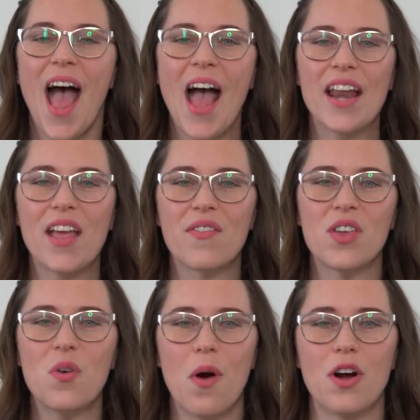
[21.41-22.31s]
And if
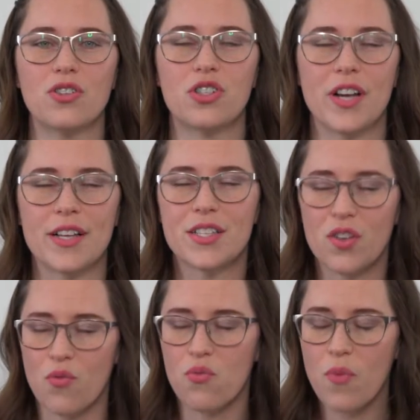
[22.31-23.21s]
you are just
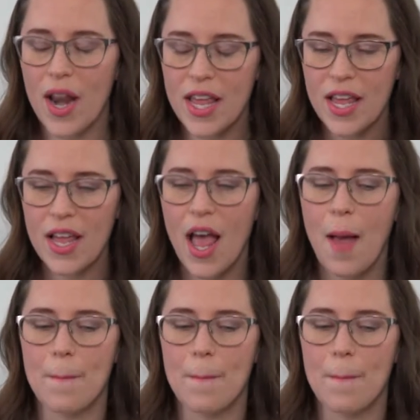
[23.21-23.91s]
ready,